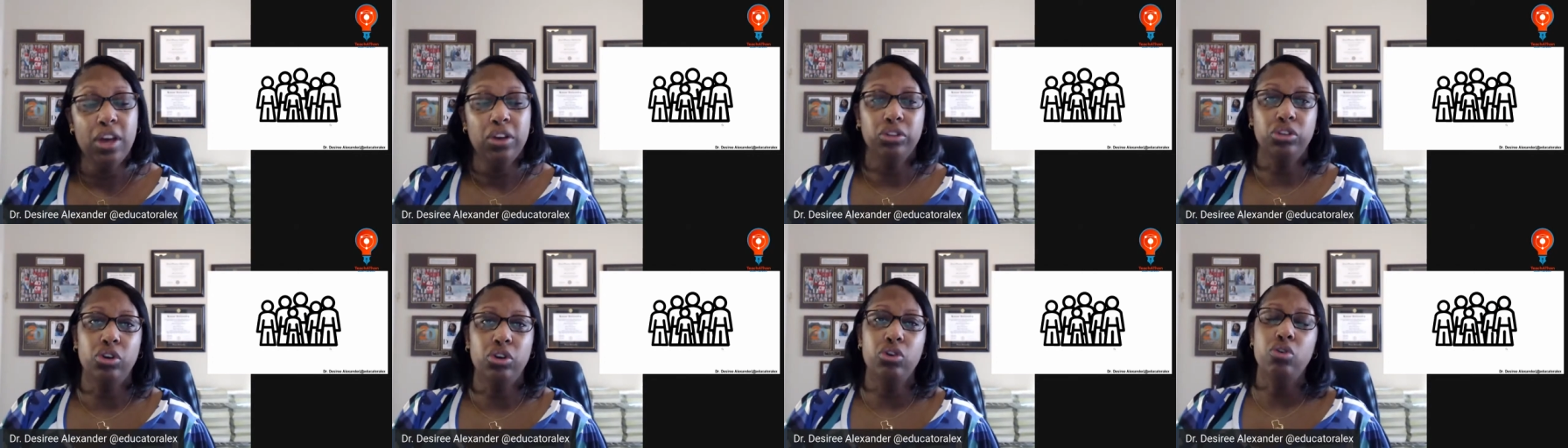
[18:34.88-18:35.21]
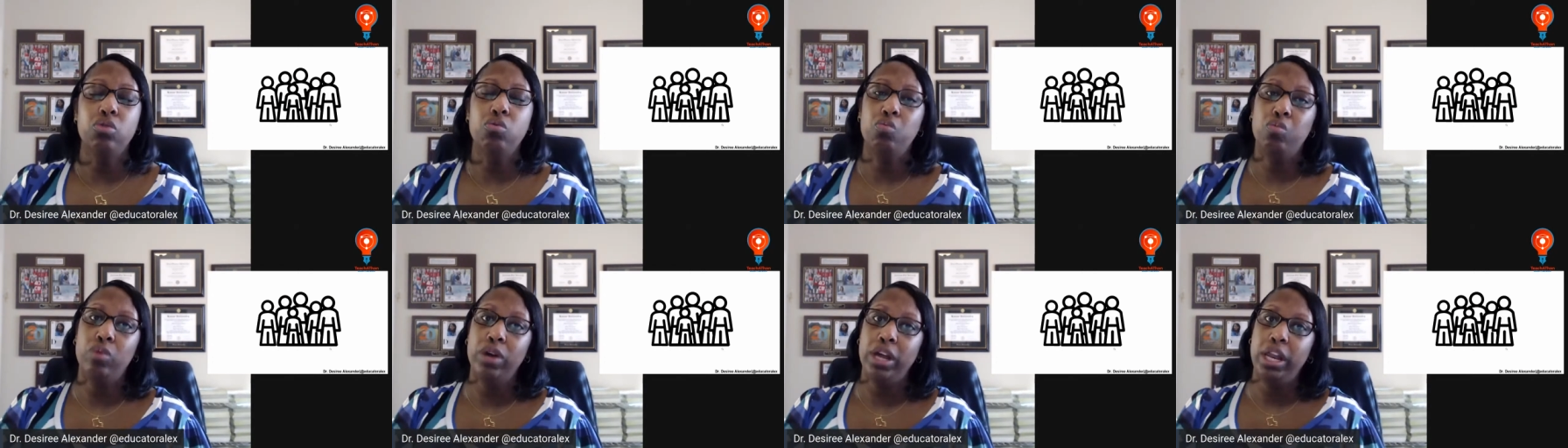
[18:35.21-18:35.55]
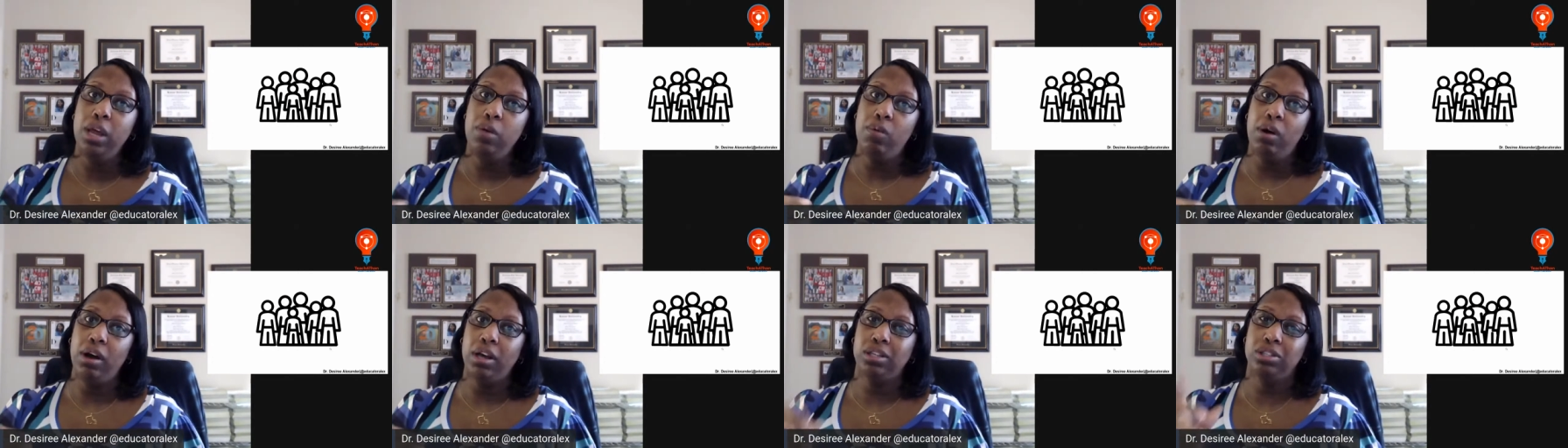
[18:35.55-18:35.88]
So you
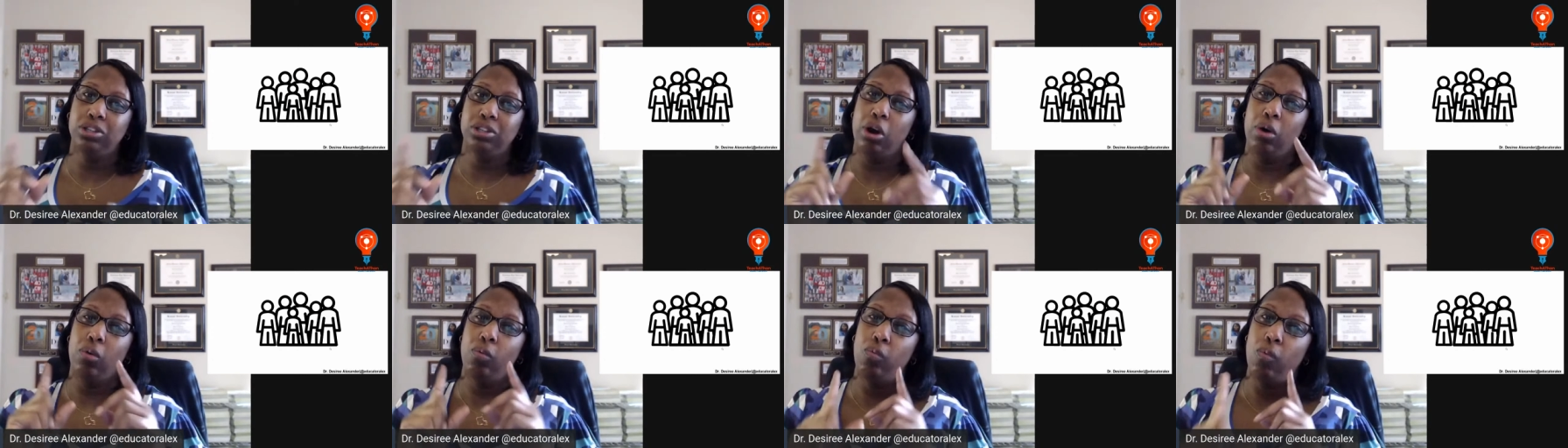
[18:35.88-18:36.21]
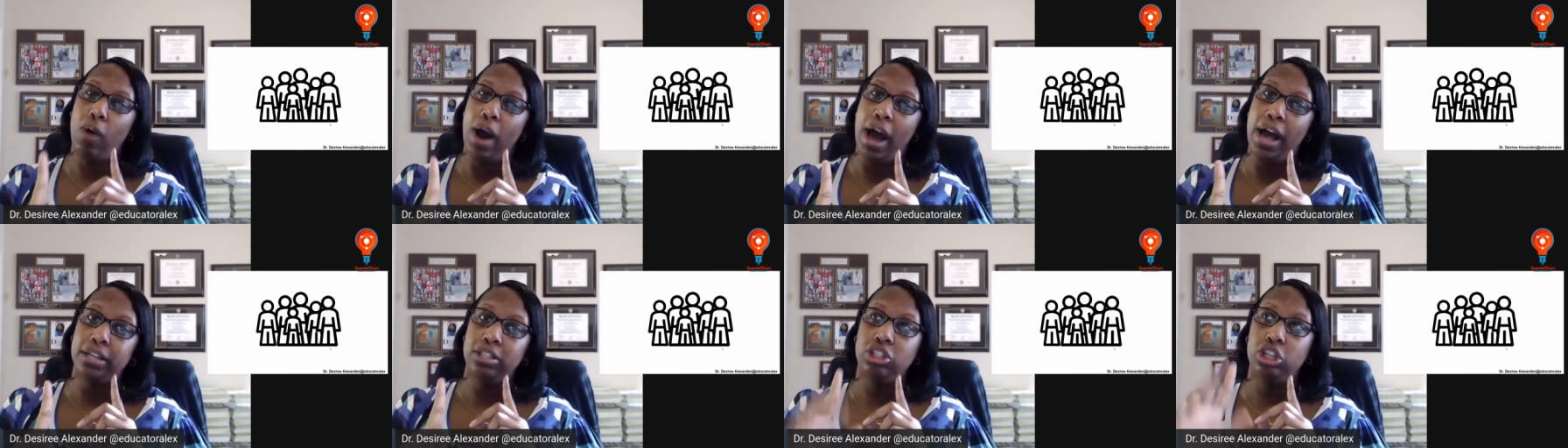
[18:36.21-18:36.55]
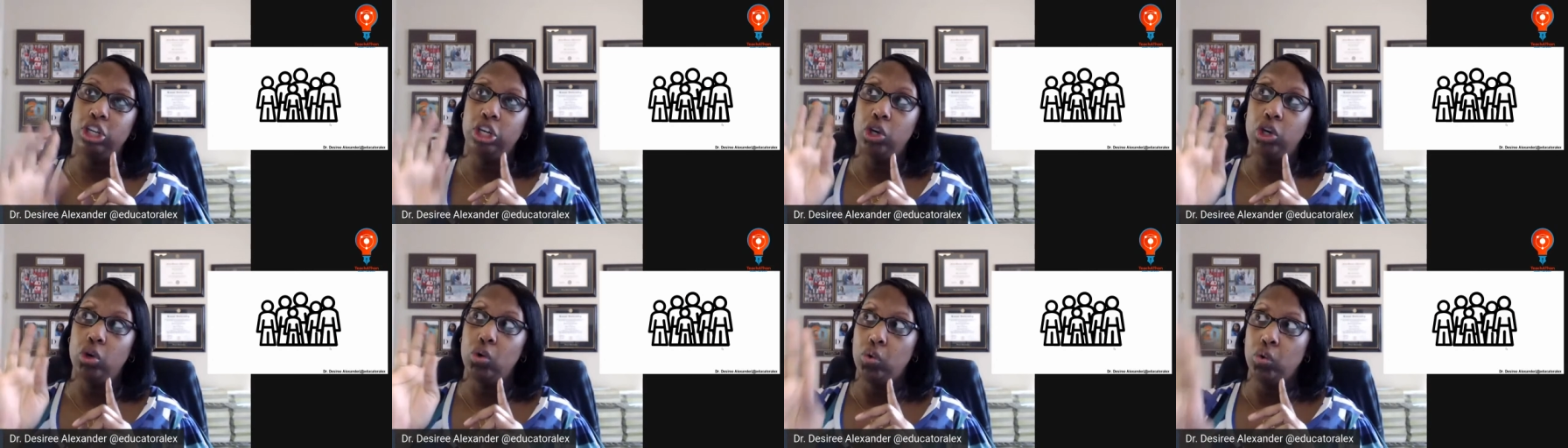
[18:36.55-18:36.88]
really want to start
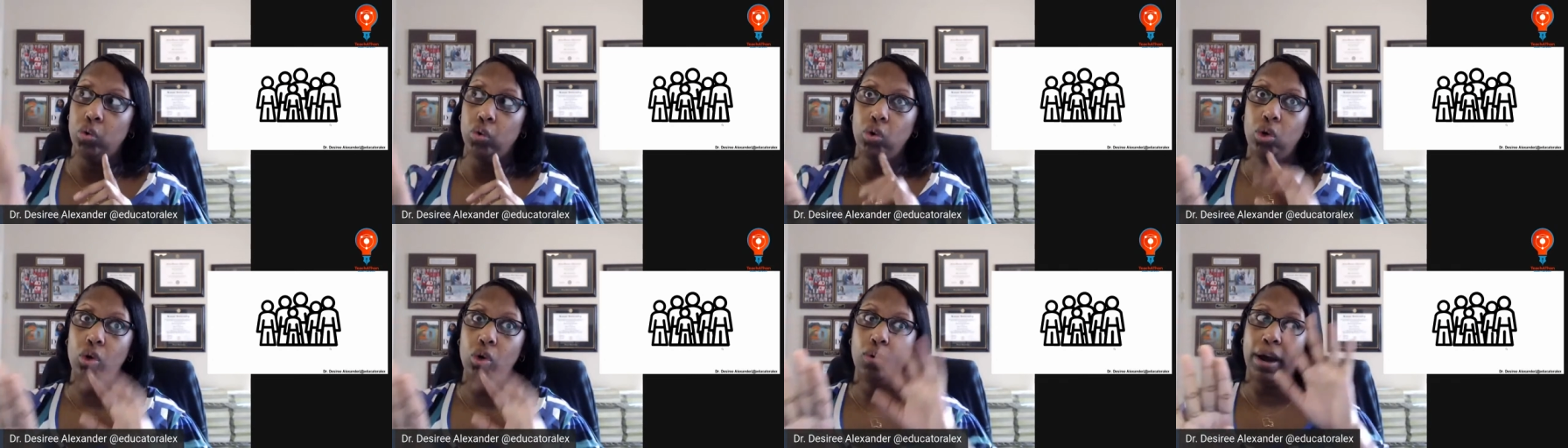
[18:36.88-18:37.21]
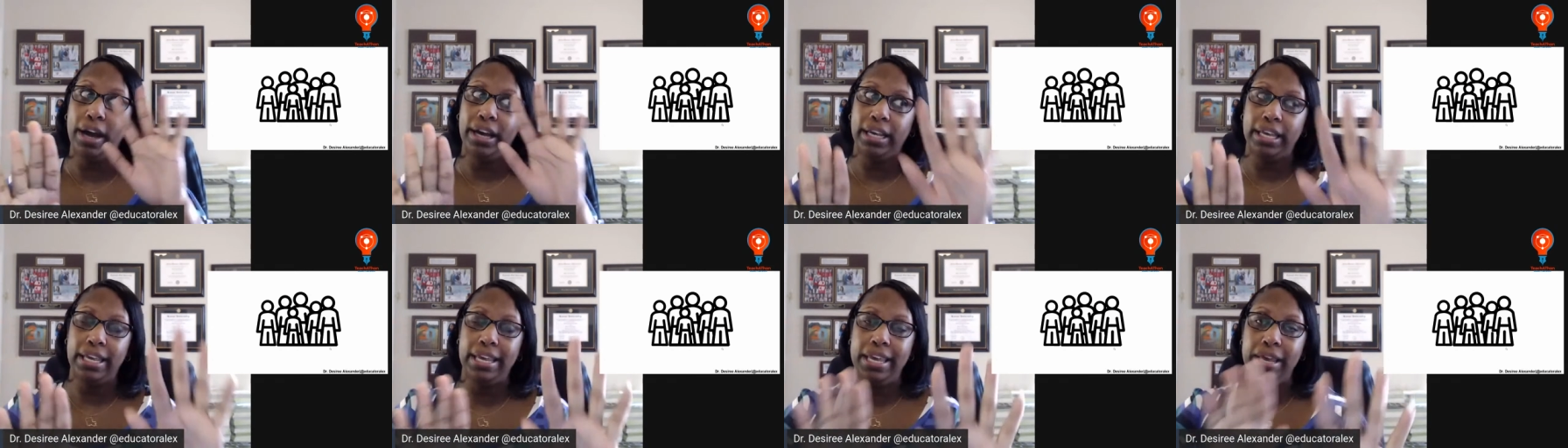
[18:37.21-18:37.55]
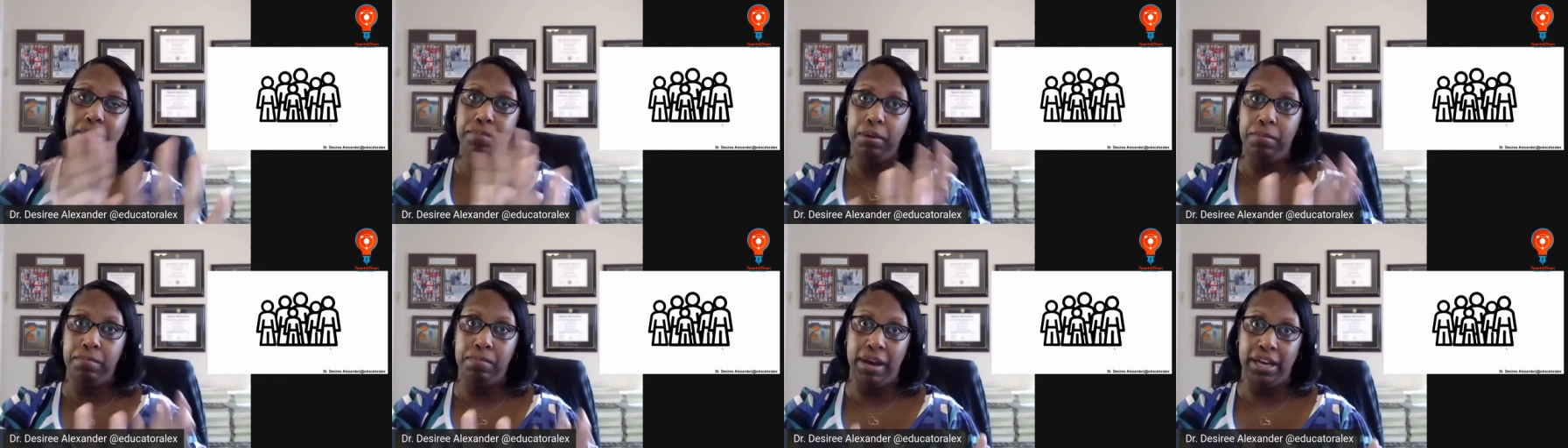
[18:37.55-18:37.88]
watching, who do I
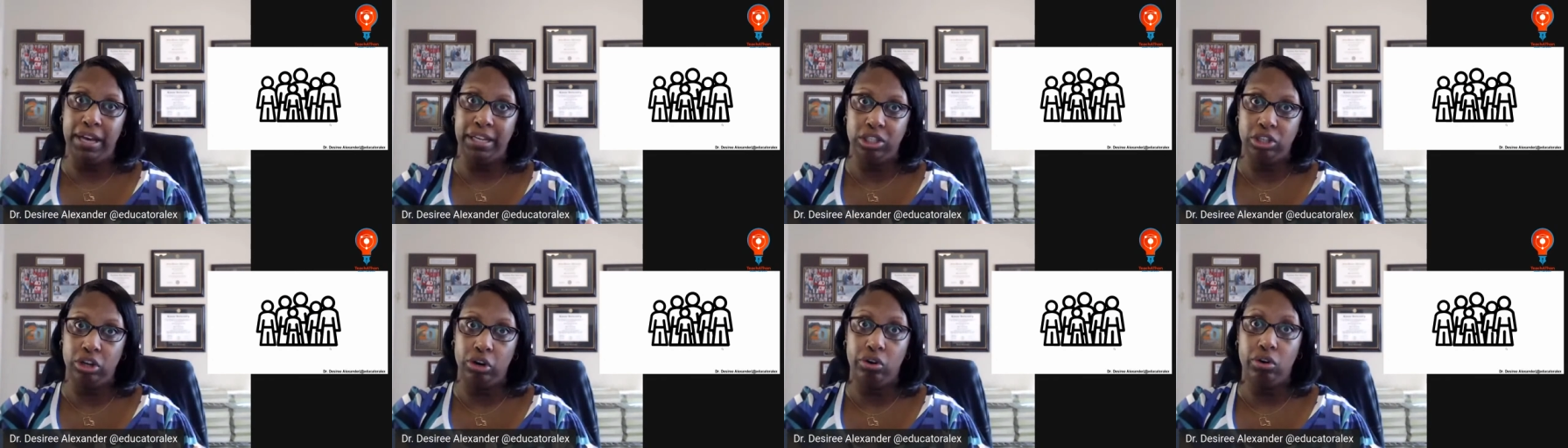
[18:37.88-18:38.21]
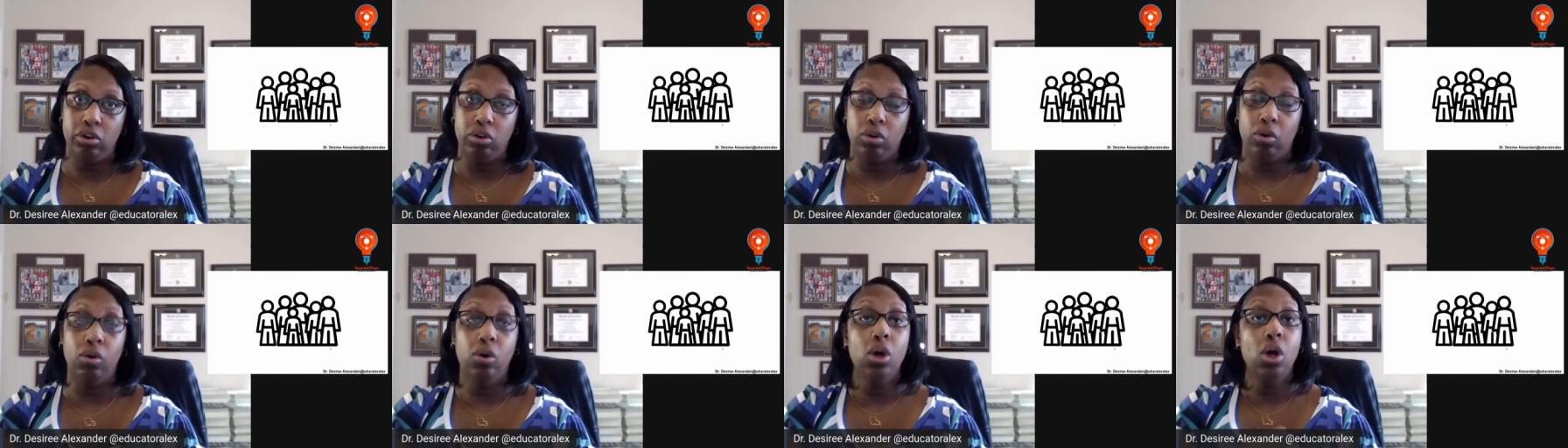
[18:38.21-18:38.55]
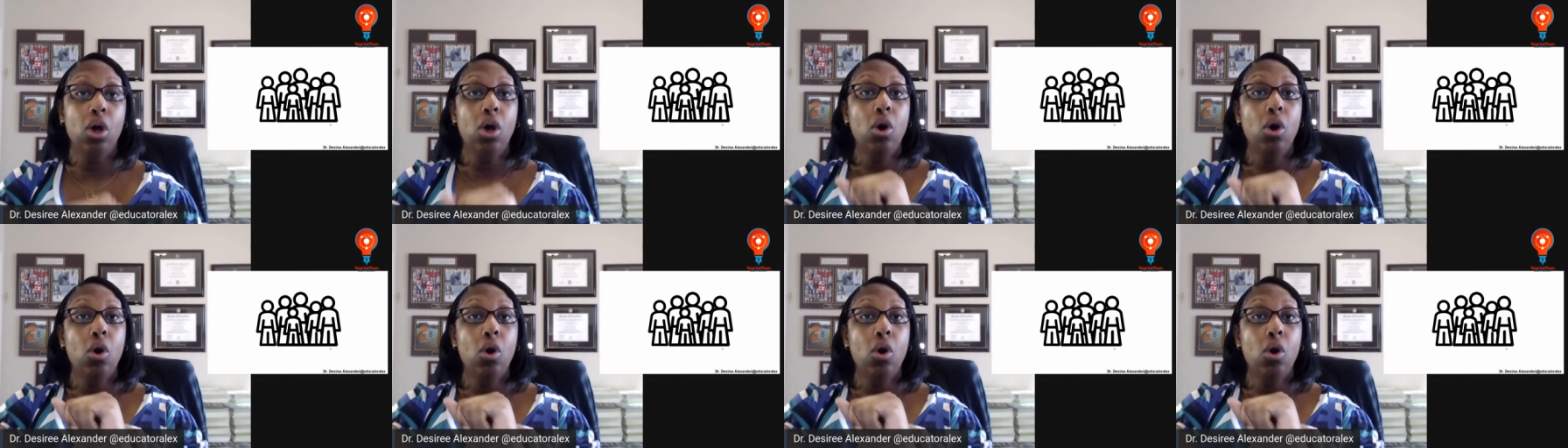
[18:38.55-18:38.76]
keep in my circle?